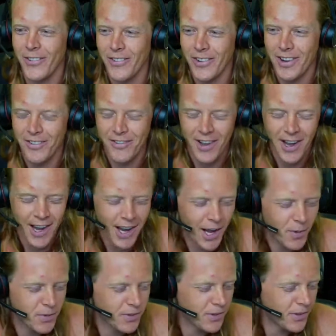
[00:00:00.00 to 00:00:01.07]
We have
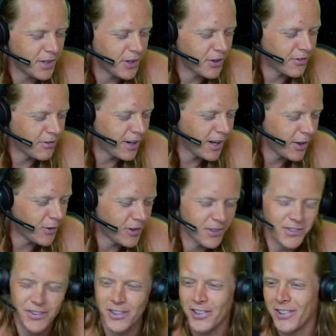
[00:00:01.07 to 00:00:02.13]
absolutely no
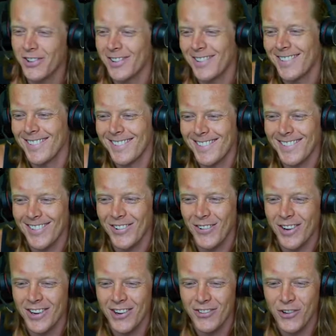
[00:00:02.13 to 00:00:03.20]
followers, so
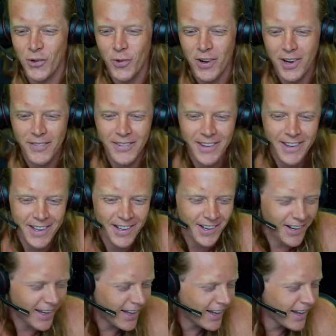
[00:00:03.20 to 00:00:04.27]
wonderful. Welcome to the
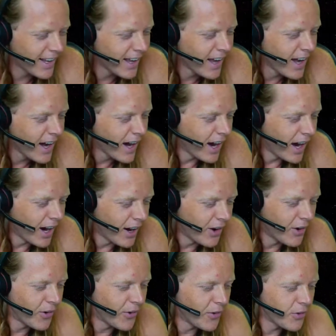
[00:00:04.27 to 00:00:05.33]
internet.
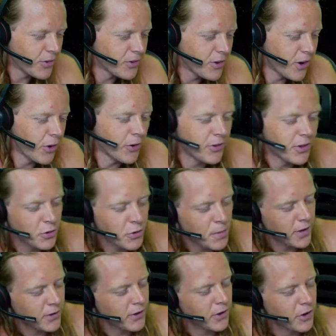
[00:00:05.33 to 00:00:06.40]
So since we
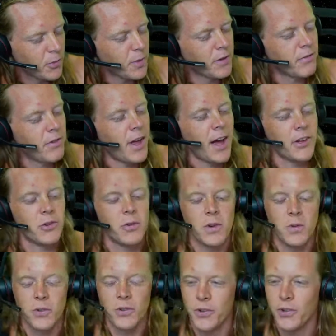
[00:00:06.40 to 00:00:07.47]
missed a little bit of last
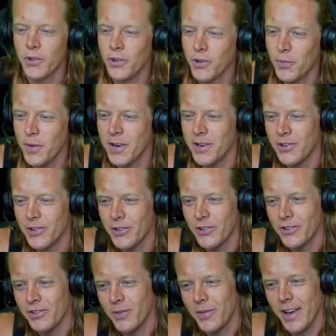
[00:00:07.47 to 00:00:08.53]
week, we'll do a little bit of
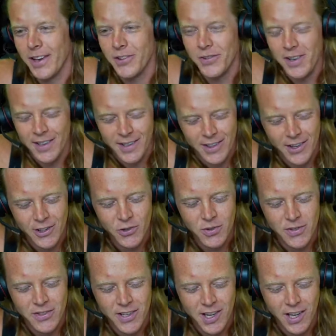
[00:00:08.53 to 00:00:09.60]
news from last week. This
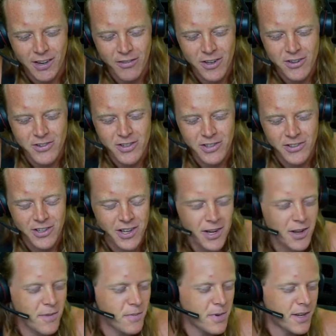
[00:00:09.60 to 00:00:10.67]
one's kind of interesting
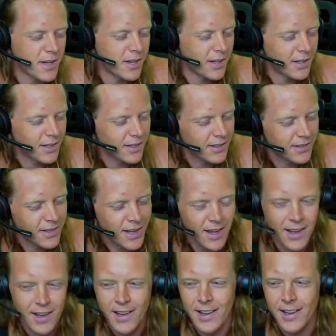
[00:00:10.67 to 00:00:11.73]
because
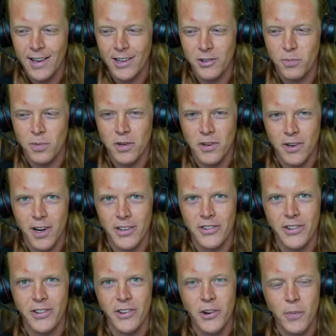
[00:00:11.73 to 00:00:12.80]
it's progressed
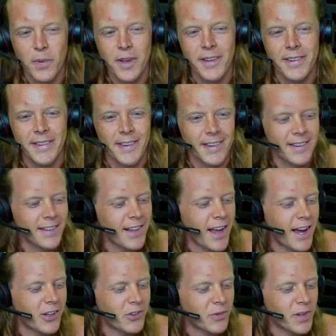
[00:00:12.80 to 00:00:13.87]
a little bit since
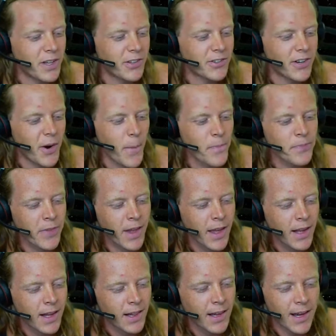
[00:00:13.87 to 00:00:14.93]
last week. So
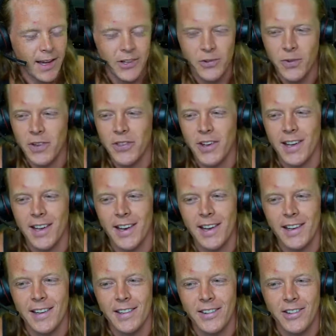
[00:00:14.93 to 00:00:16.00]
last week the
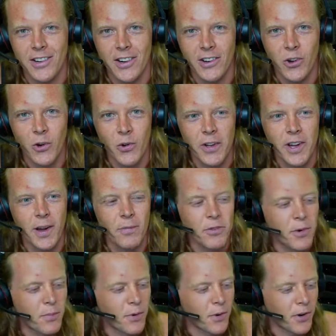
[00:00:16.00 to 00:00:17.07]
Canadians started holding up
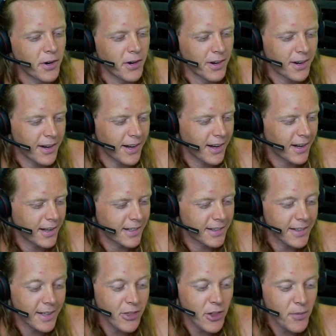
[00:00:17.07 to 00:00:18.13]
the border.
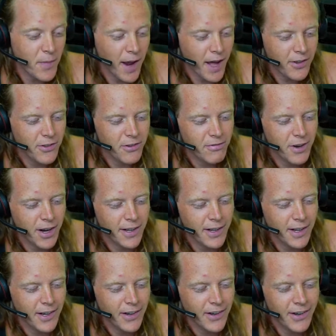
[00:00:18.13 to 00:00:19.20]
Did the math to find
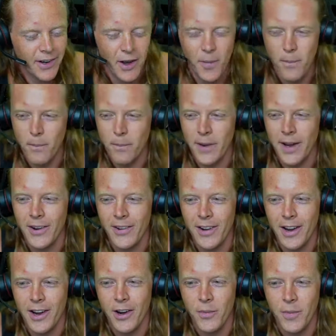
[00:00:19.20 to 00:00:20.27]
out about
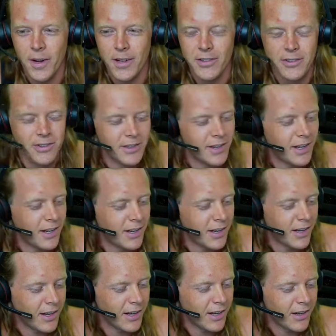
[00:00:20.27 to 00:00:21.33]
how much in
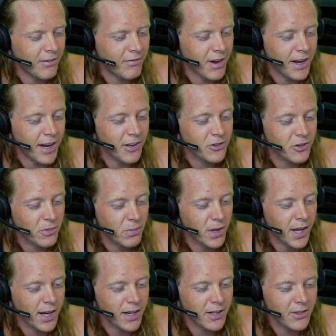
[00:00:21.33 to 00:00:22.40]
financial
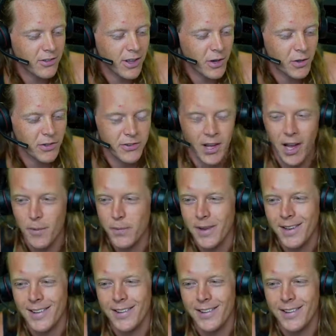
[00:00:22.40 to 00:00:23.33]
blockage they were stopping.